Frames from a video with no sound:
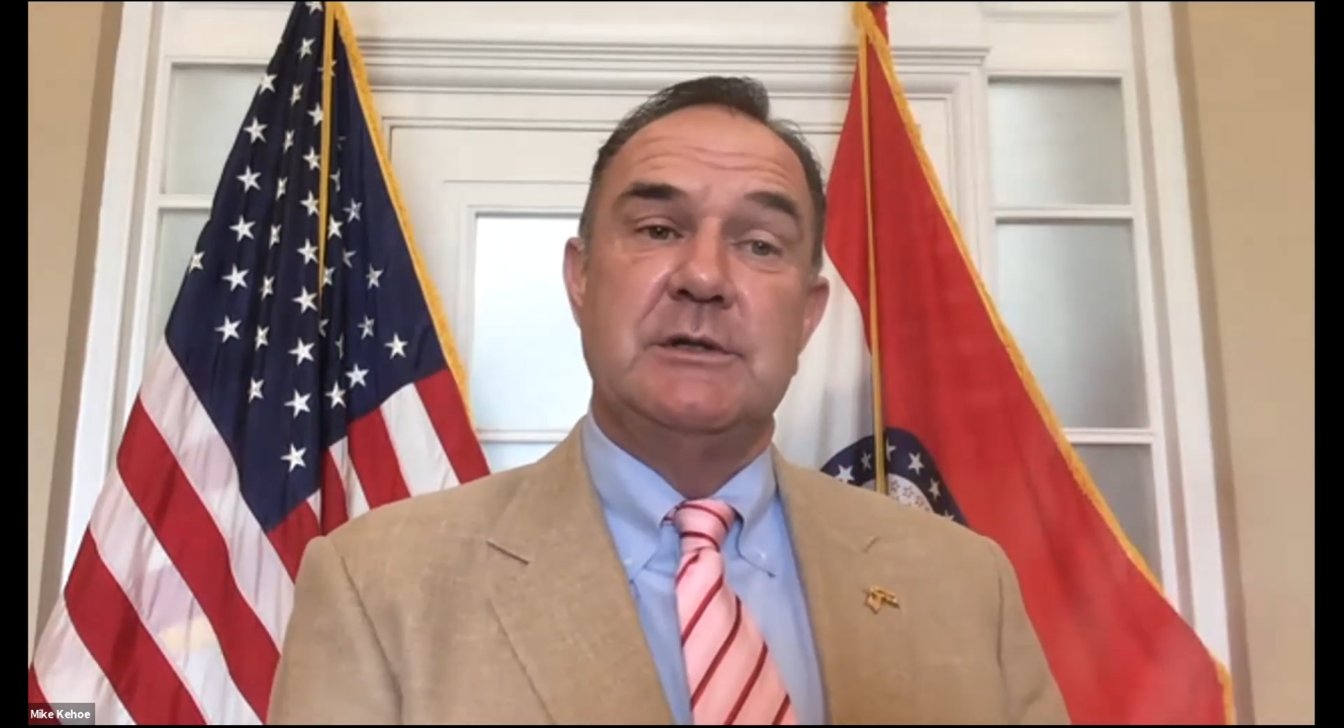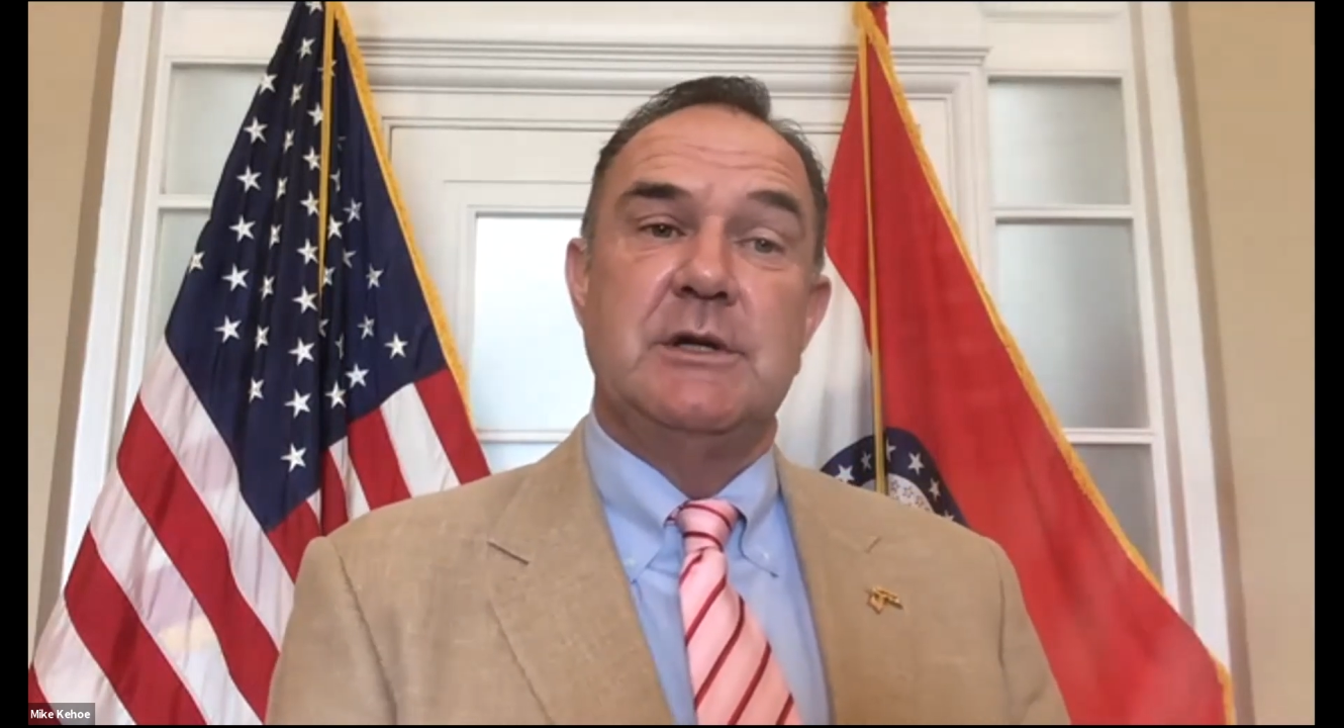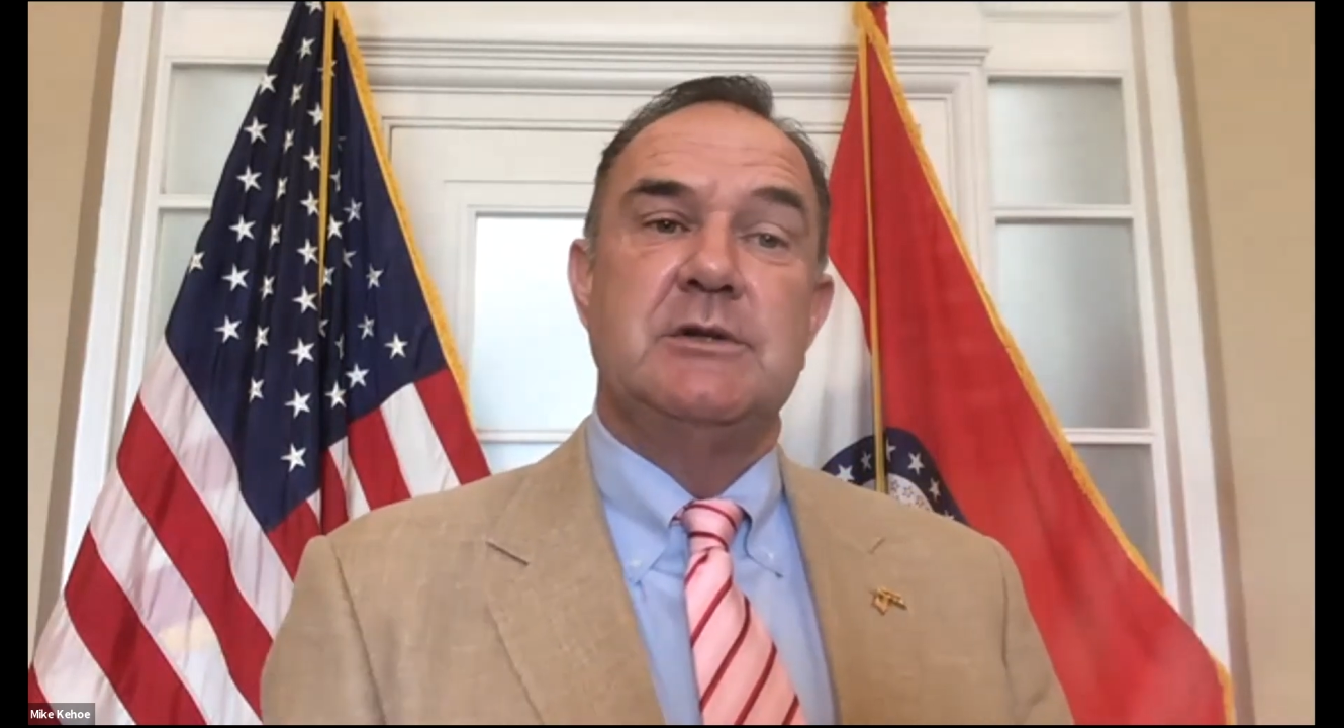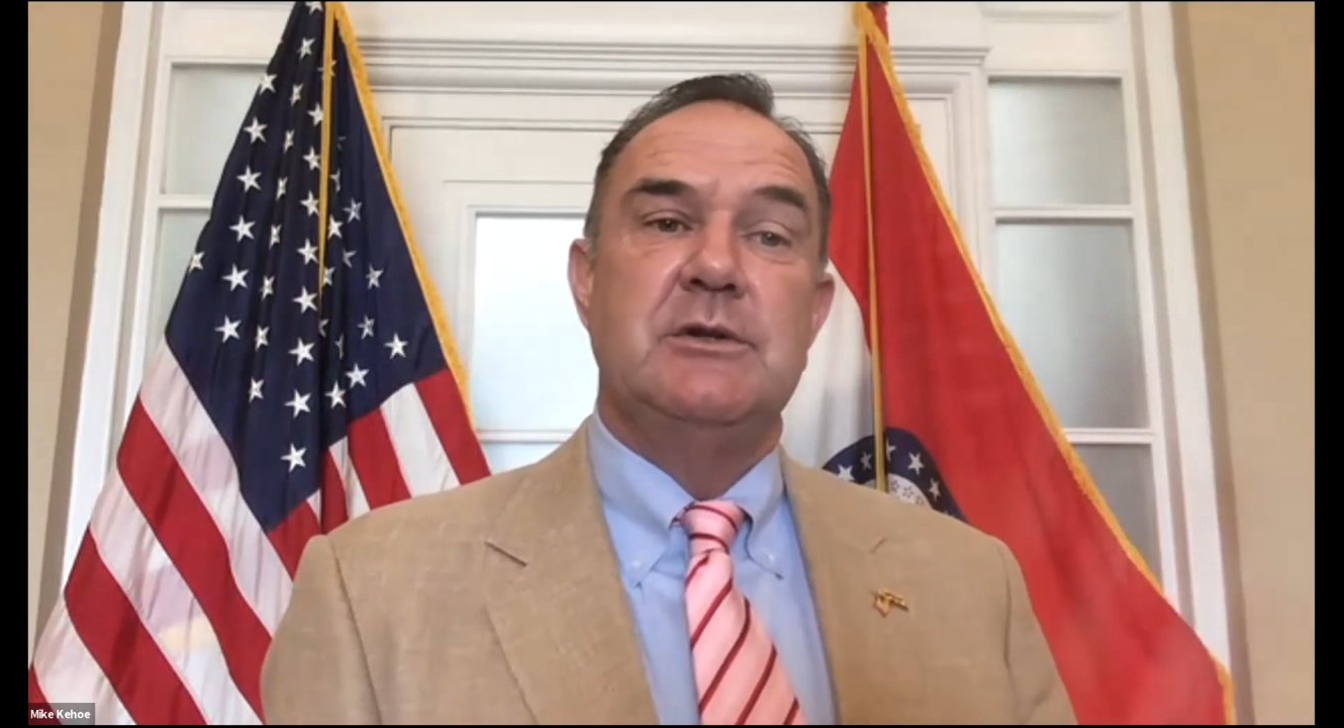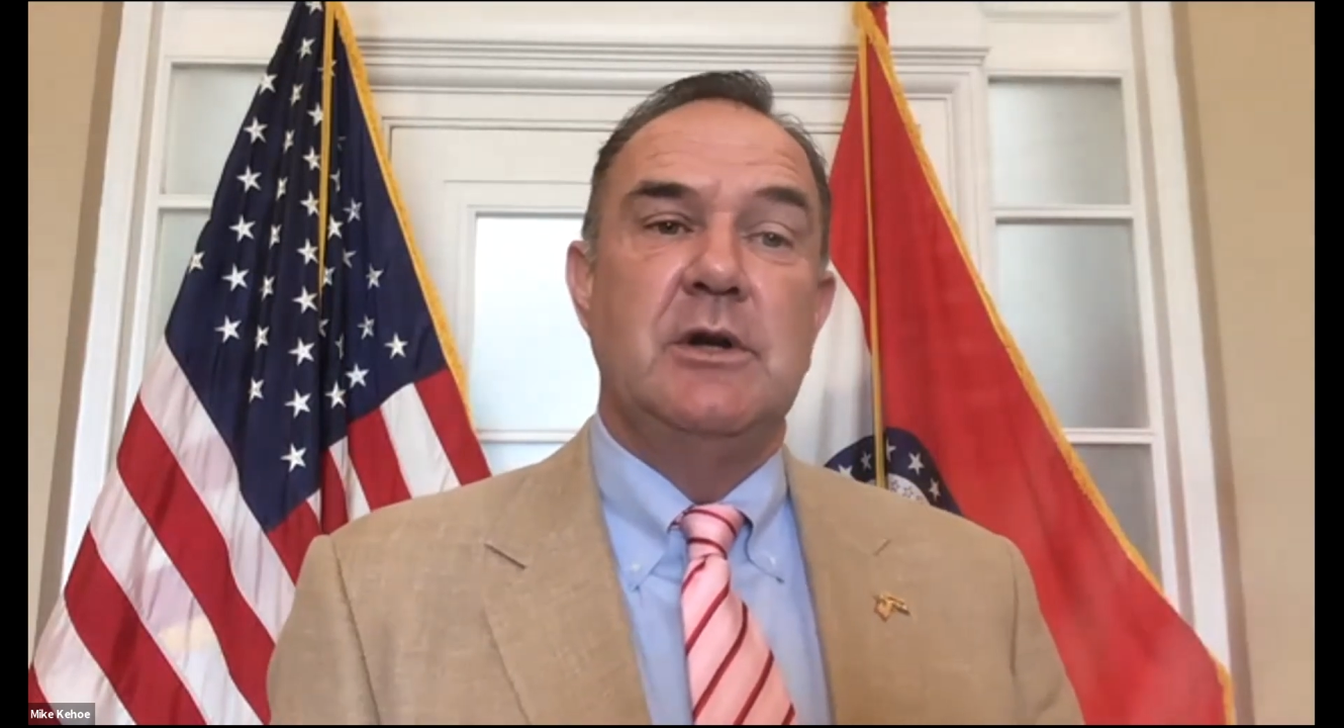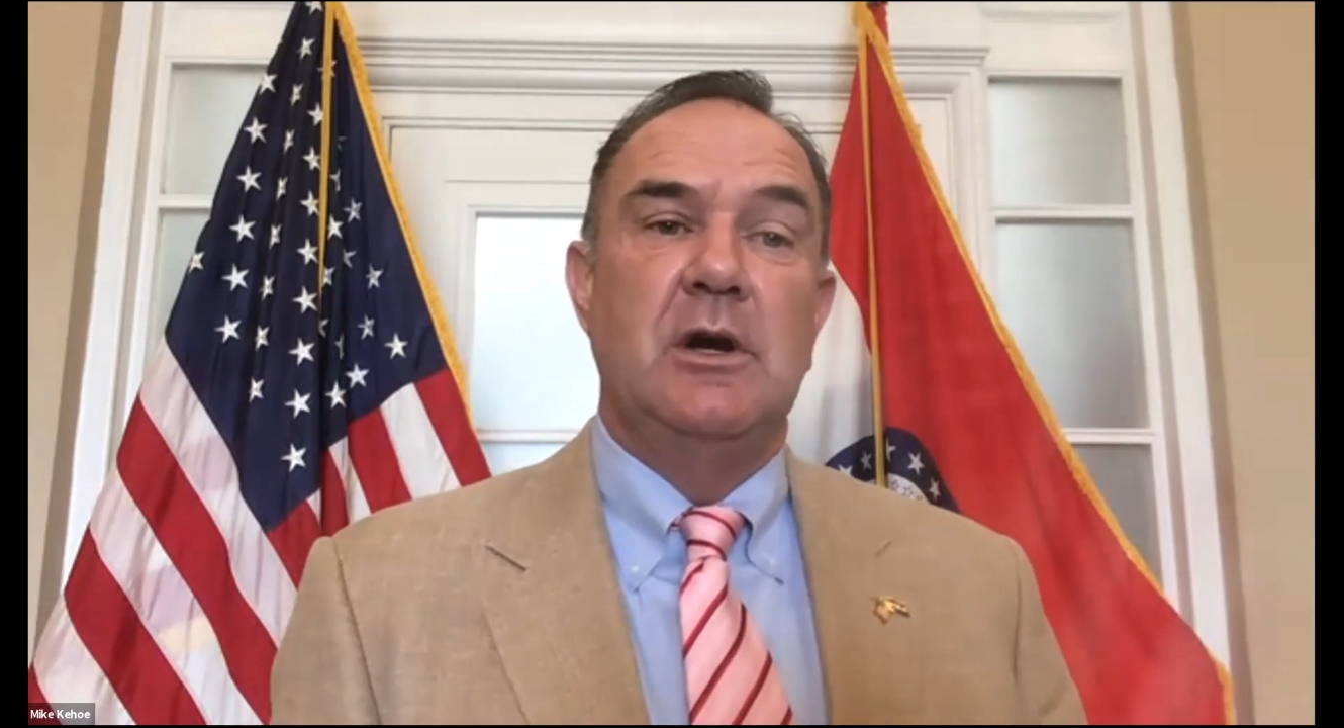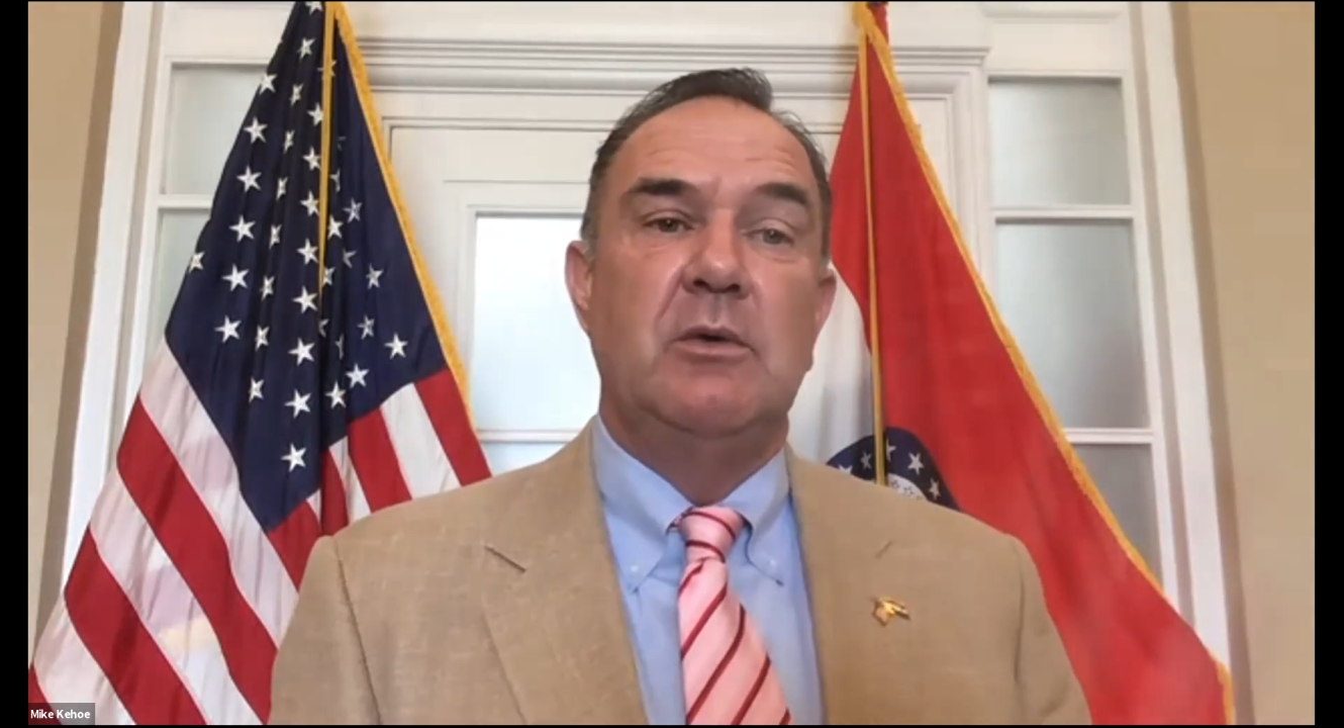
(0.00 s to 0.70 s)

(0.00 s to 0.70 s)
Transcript: as you know,